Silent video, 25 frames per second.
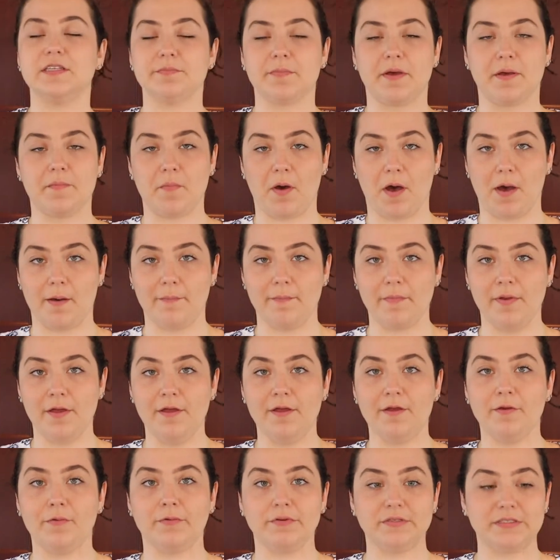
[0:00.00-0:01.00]
my mom
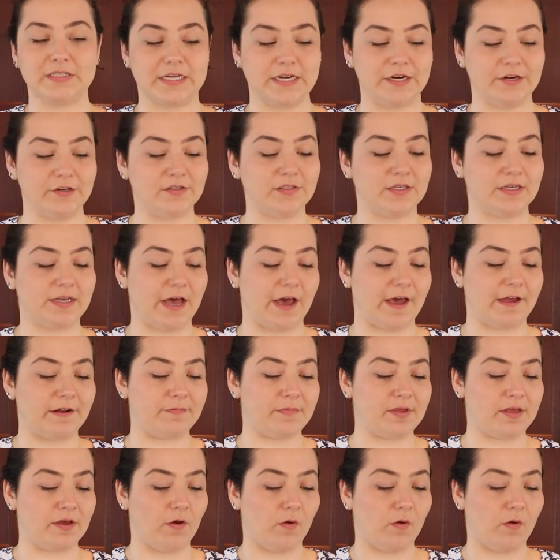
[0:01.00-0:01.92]
was here to guide me